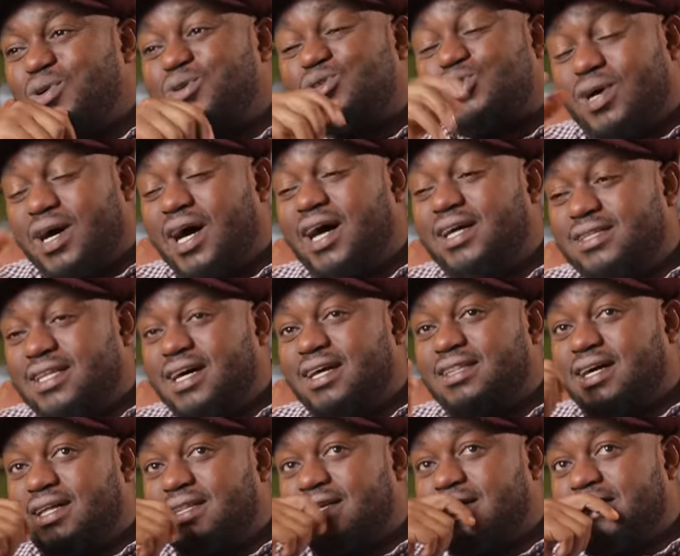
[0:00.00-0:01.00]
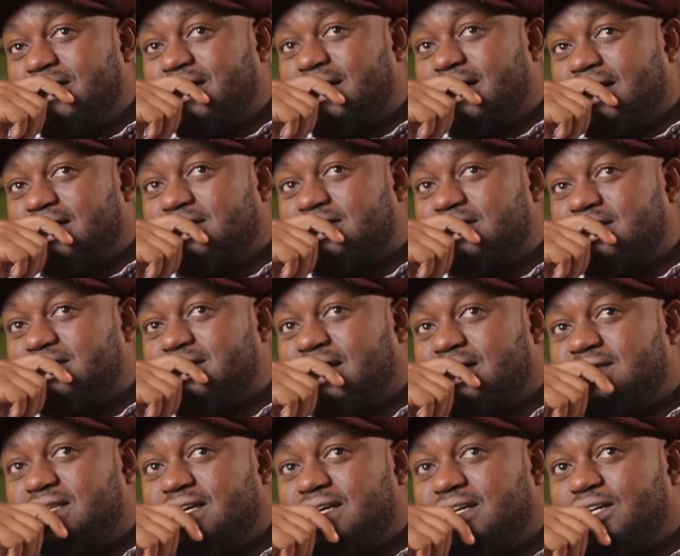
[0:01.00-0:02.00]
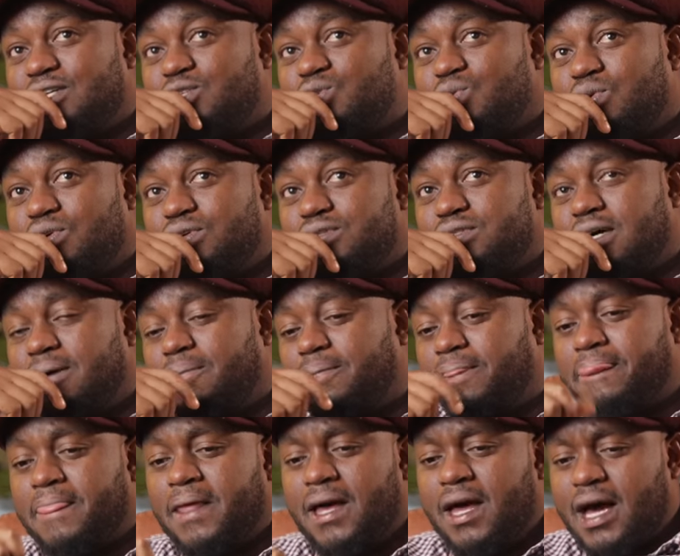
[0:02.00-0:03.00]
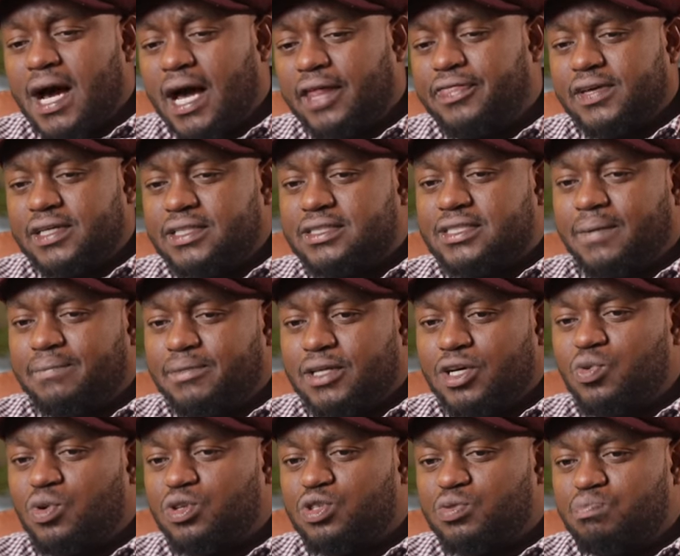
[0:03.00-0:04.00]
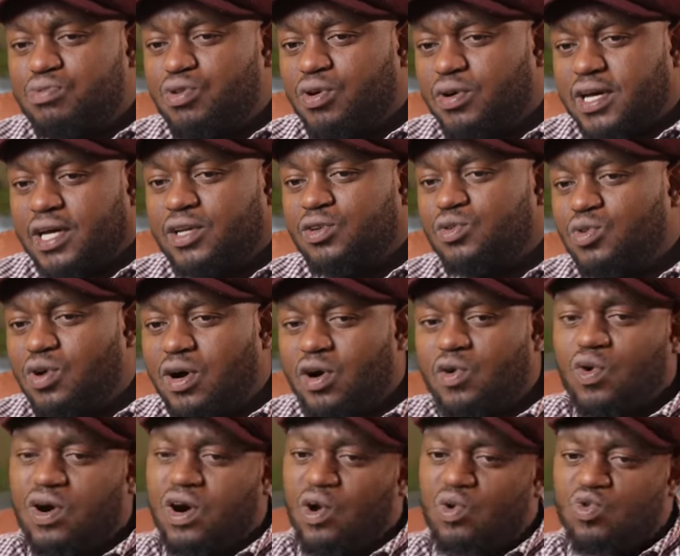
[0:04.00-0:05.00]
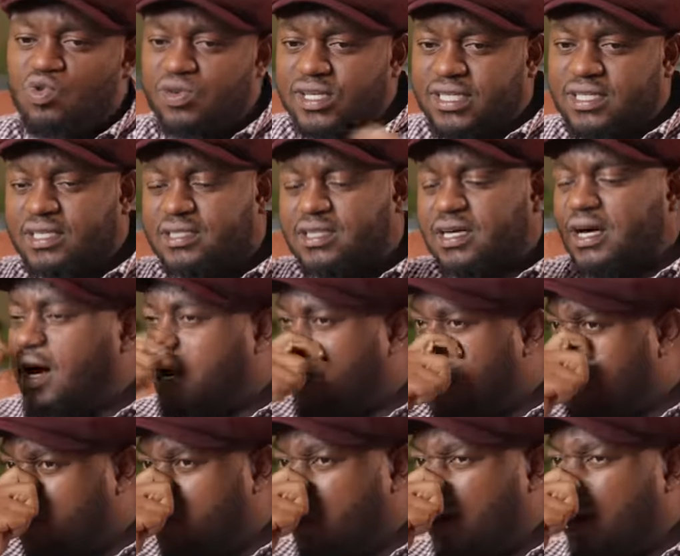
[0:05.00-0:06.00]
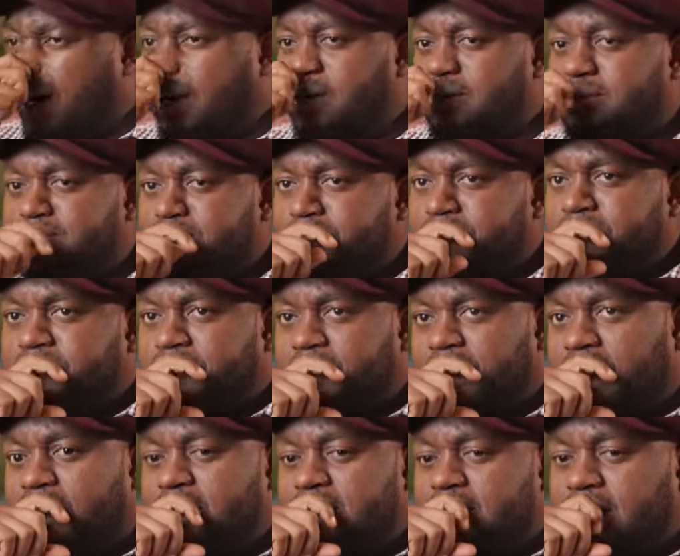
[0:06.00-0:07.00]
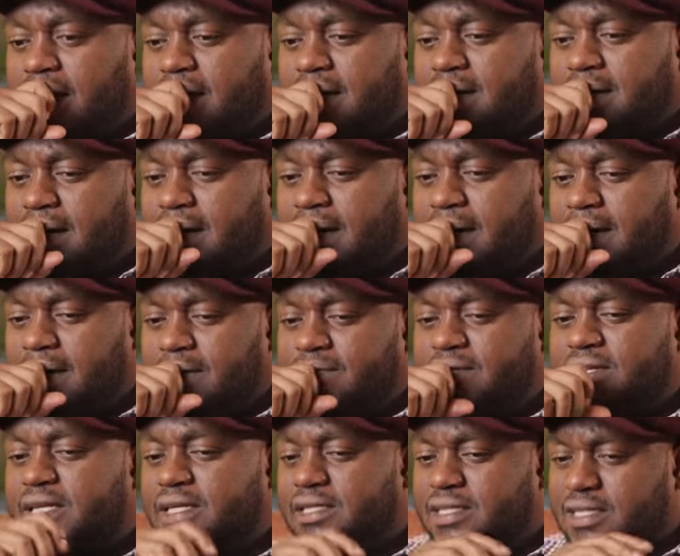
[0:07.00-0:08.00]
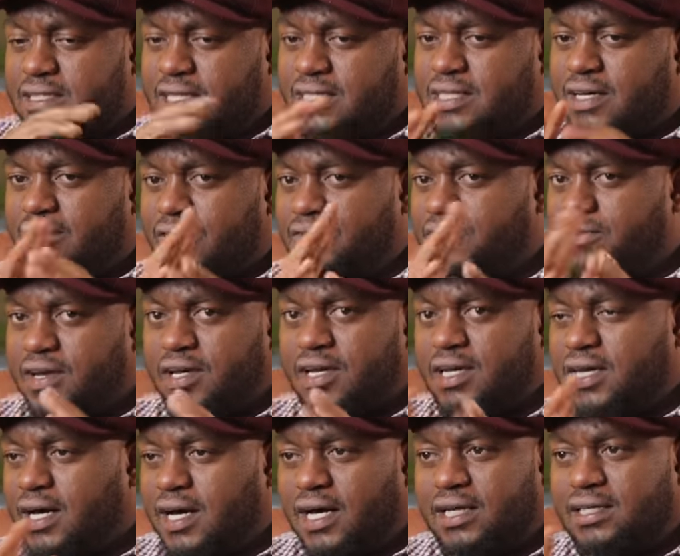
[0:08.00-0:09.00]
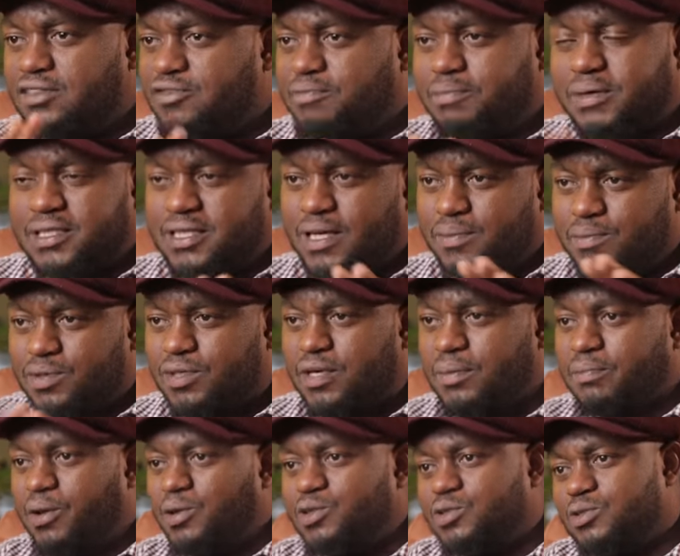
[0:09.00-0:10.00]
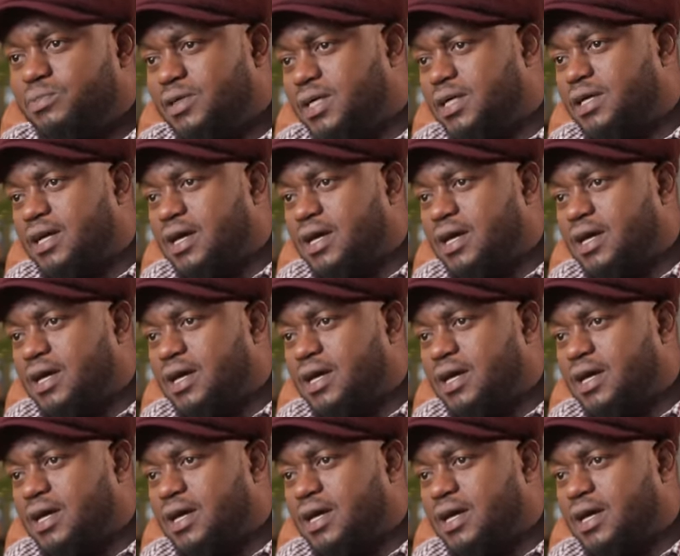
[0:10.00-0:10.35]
So in class 6, I think it was, I think something was broken. You know, ako kaurui sasa kakakua. It's like, even the teachers have a very negative perception about me.